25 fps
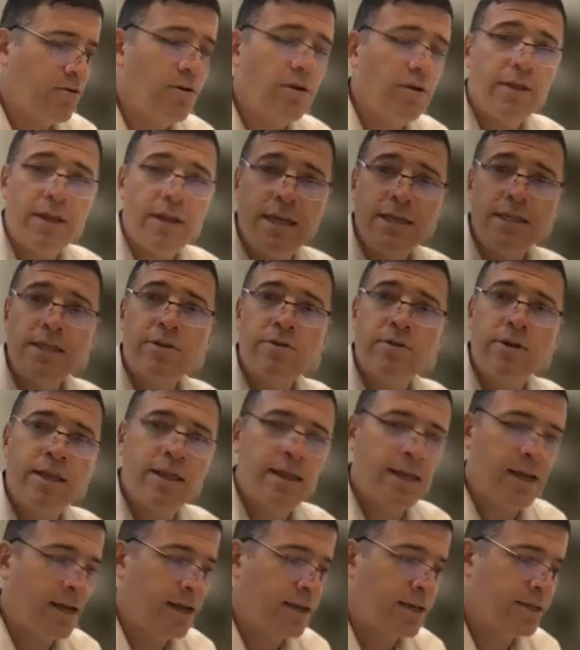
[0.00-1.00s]
of these three
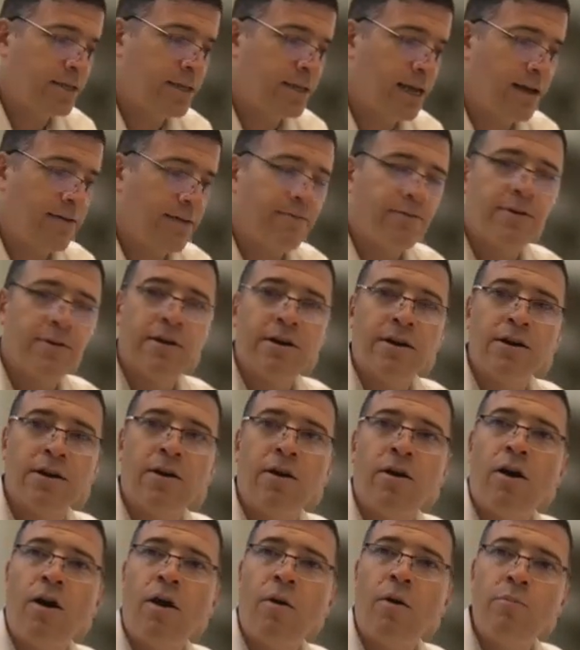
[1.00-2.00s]
things
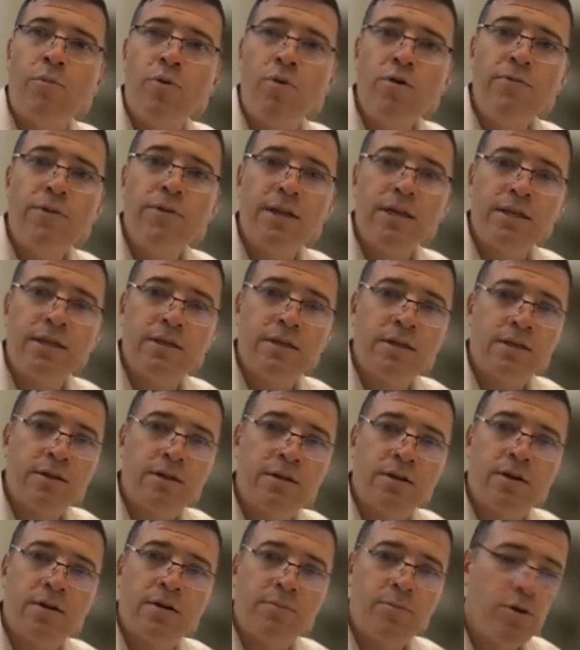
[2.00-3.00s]
are moving
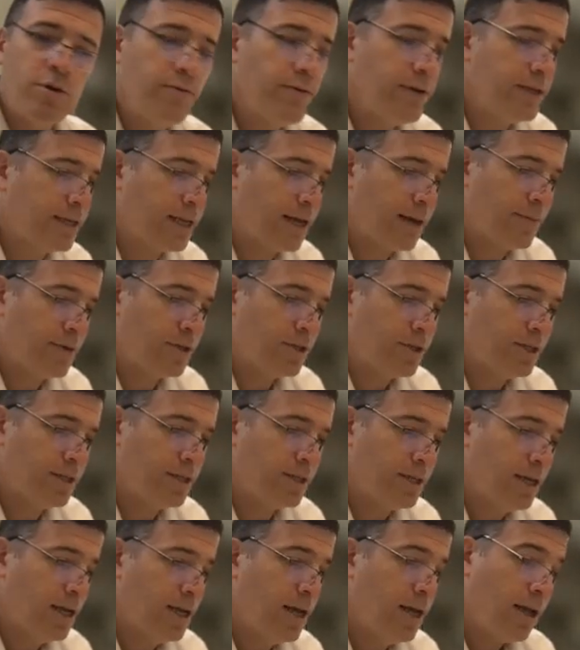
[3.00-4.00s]

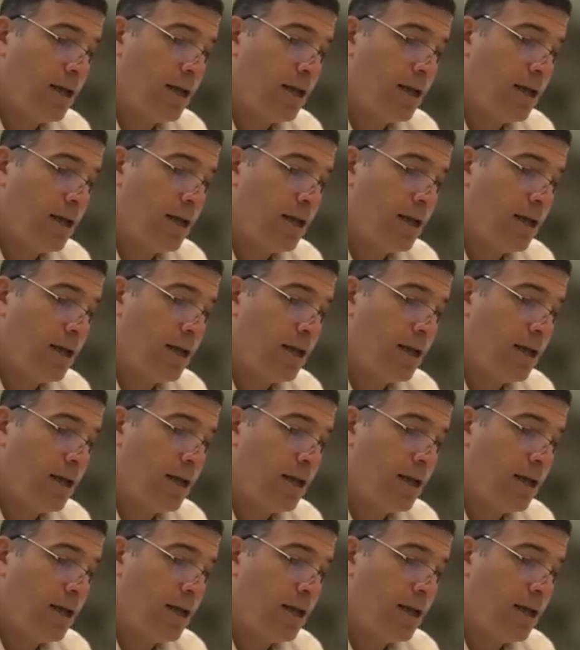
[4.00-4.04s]
damages,